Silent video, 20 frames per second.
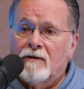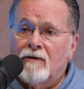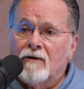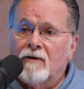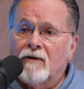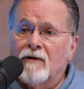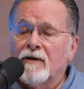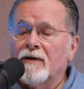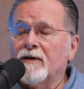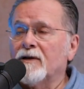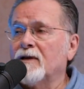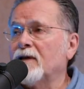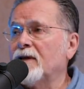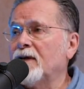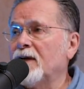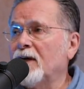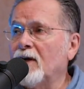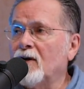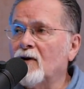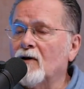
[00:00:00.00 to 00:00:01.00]
or little
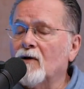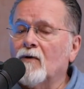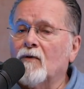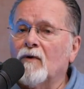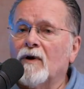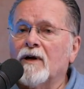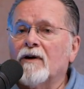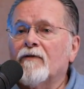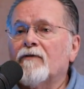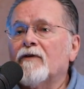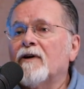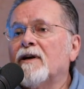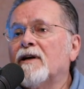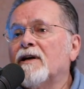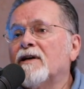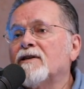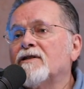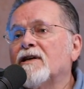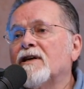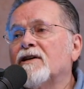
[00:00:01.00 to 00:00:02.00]
league or whatever it
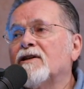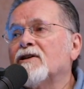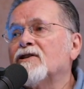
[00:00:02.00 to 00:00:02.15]
is that